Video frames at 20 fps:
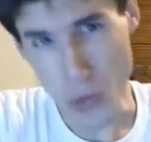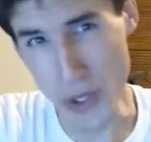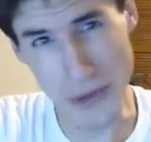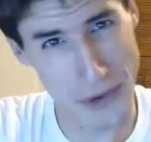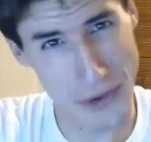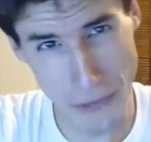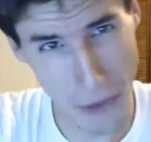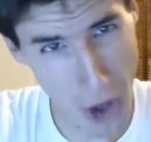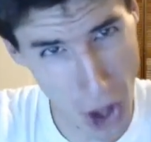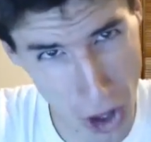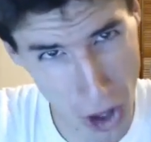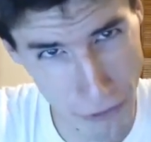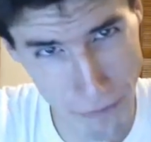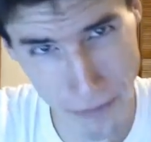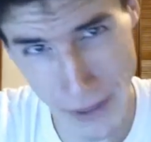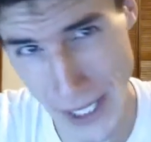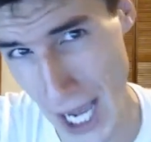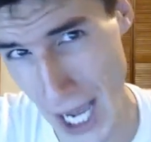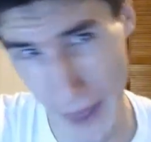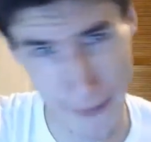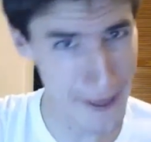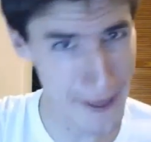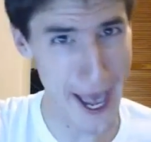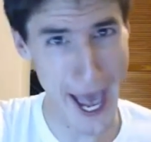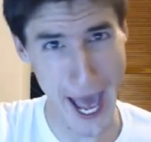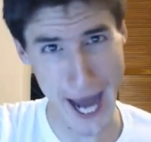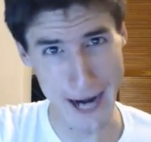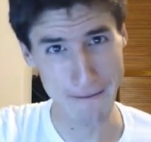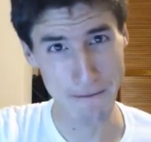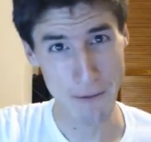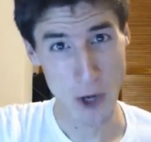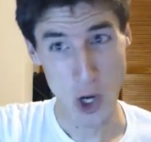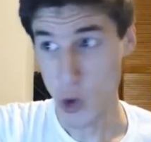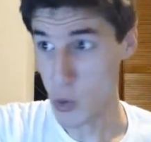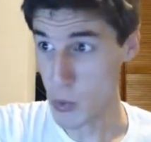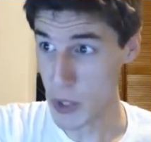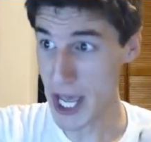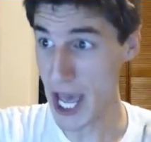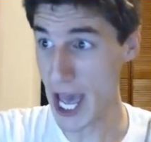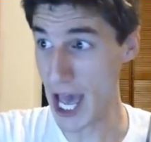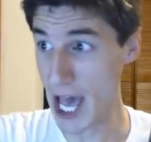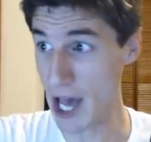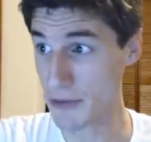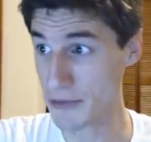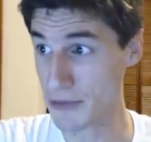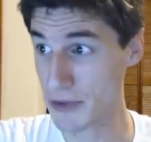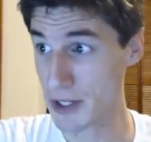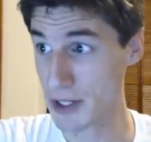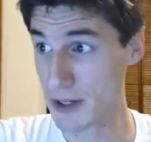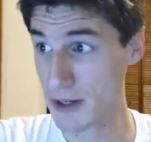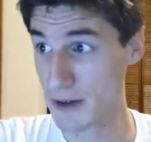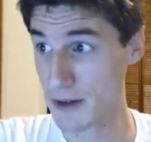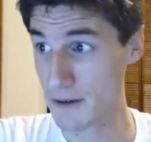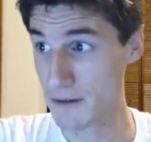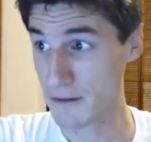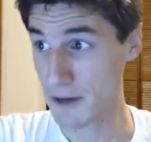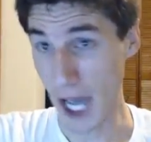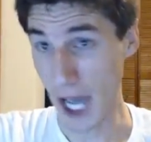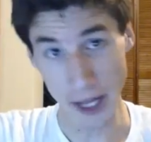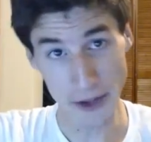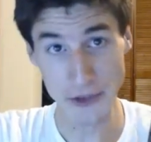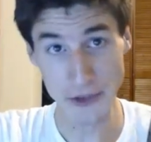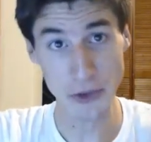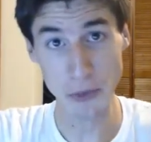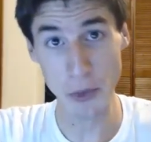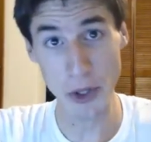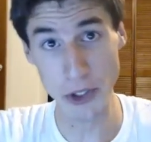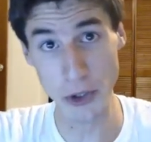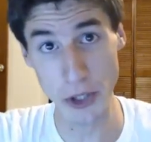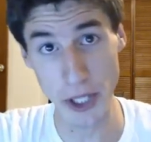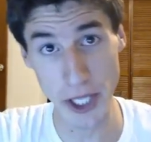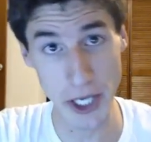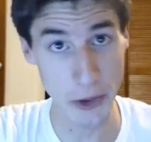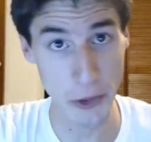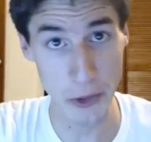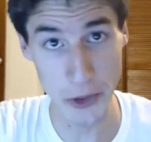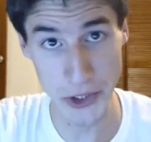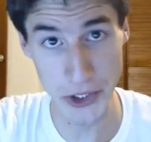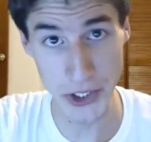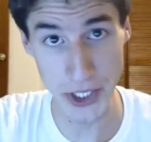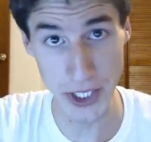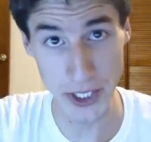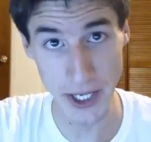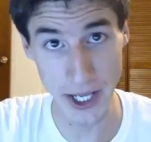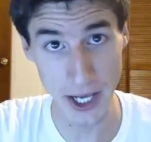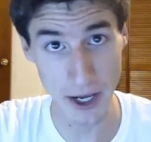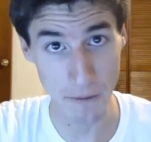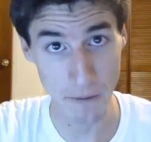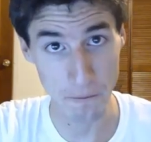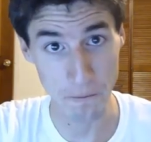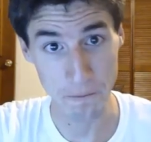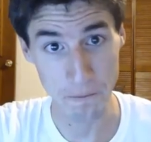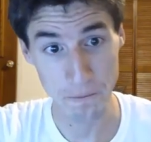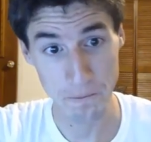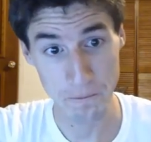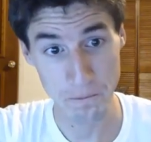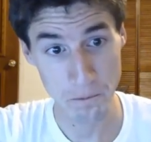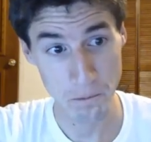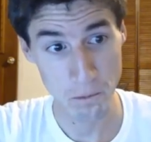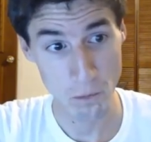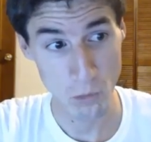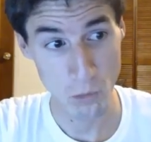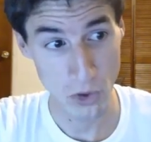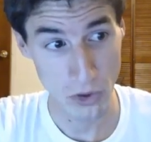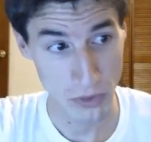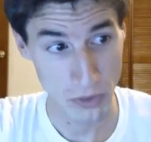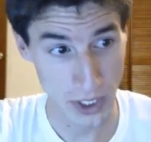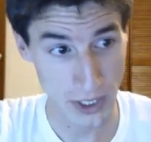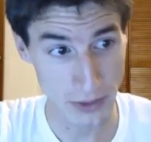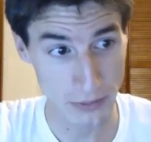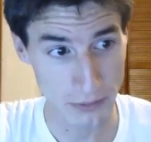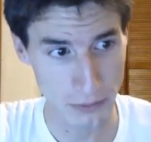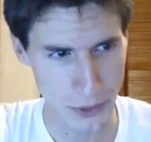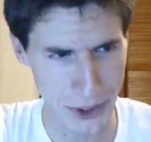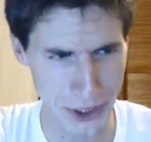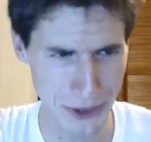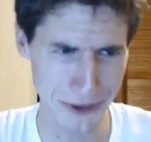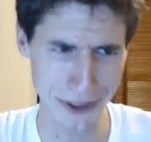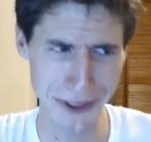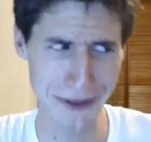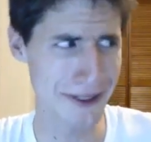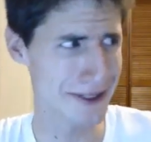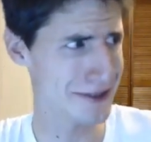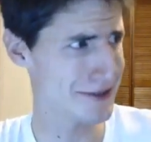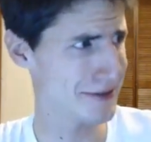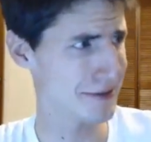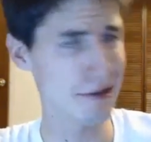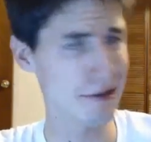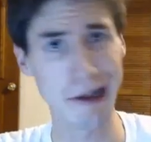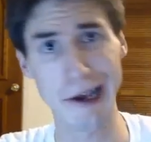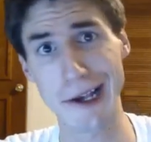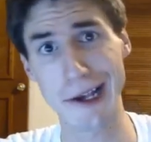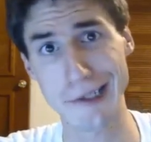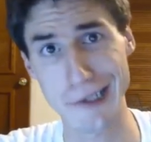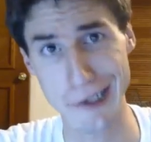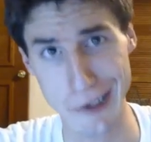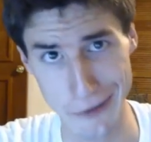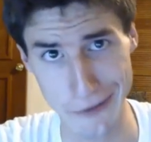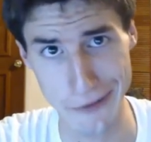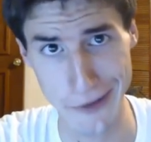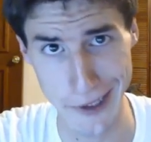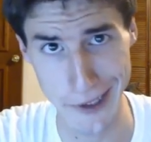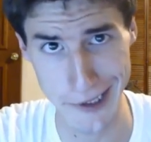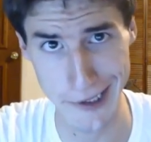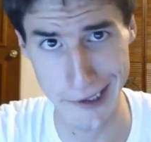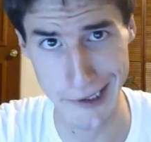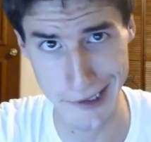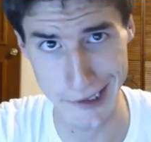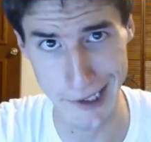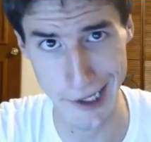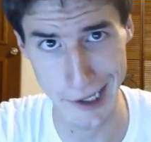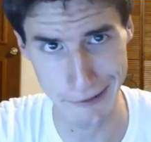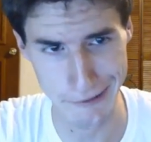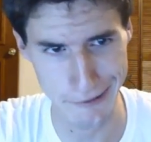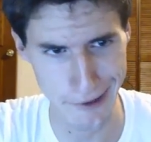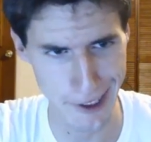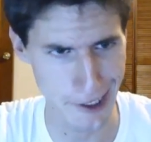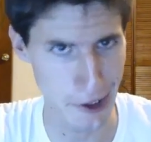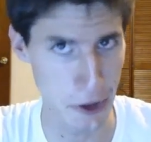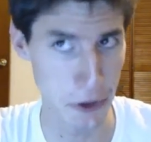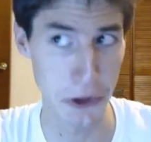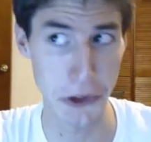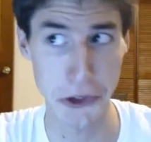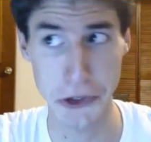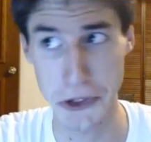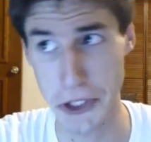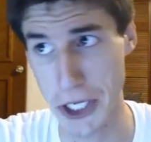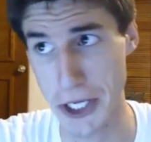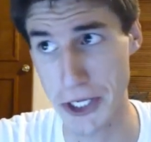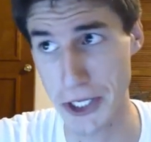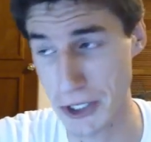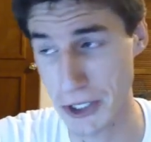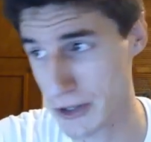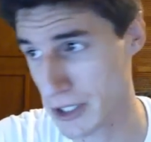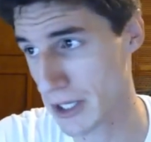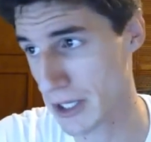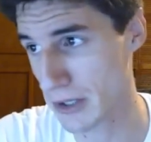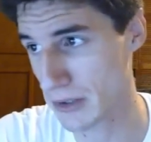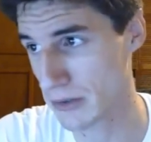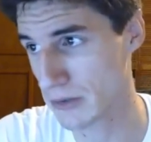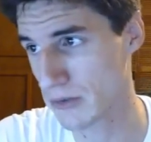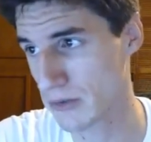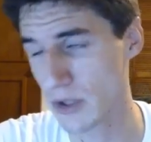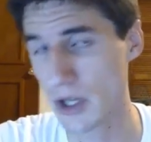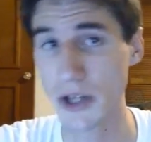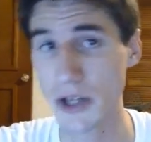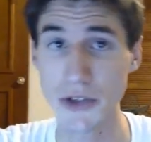We've evolved beyond that. We have Alice in Wonderland horseshit now. Right? We don't do this classical physics stuff, right? Understanding things,